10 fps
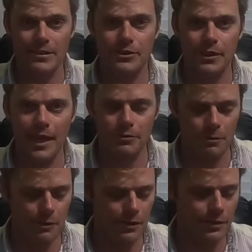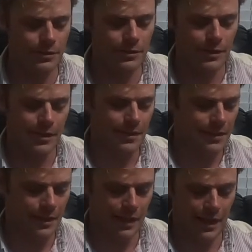Do you guys remember those?
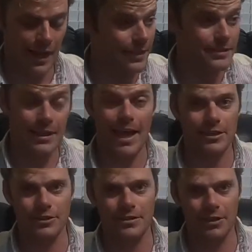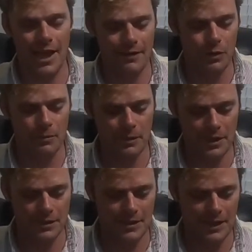I actually still have one, but
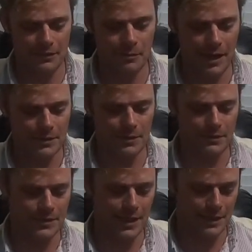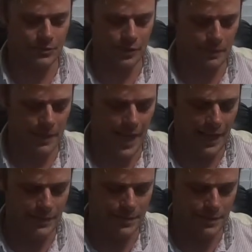this thing reminds me of a Sega
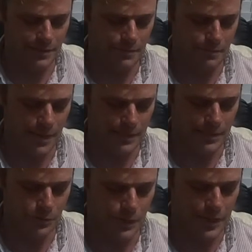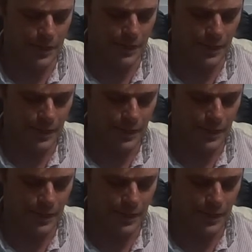Dreamcast mixed with